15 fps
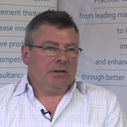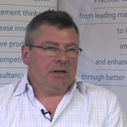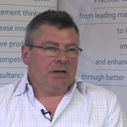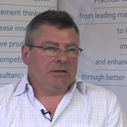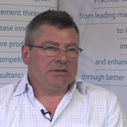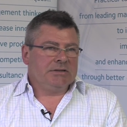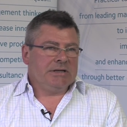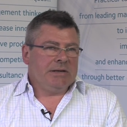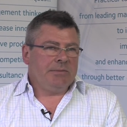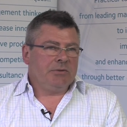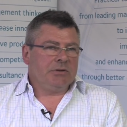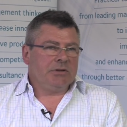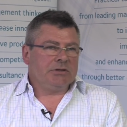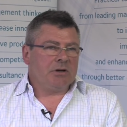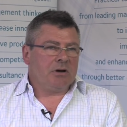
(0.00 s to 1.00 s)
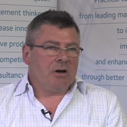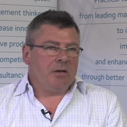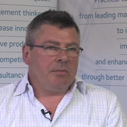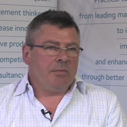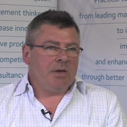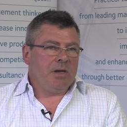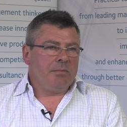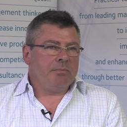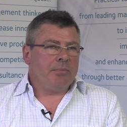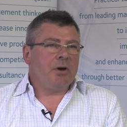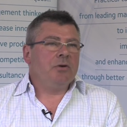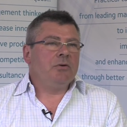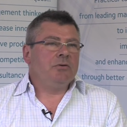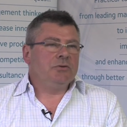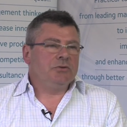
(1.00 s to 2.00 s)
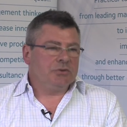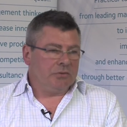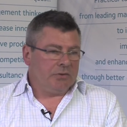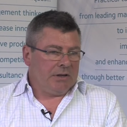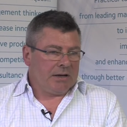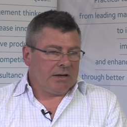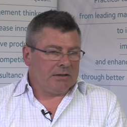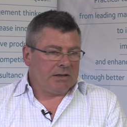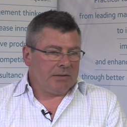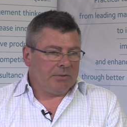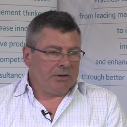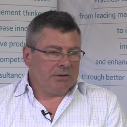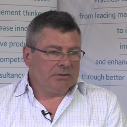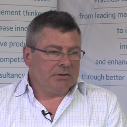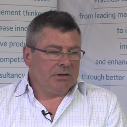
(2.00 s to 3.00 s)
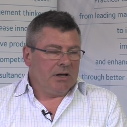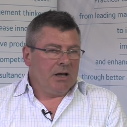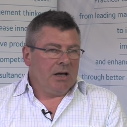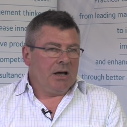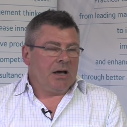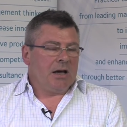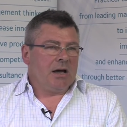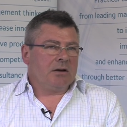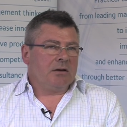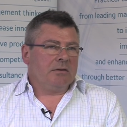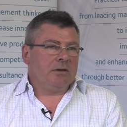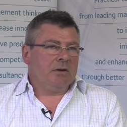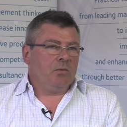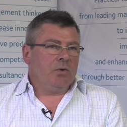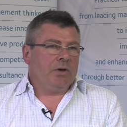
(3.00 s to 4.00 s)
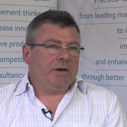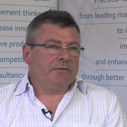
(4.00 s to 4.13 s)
it seemed at the time imposed on the academics, and I think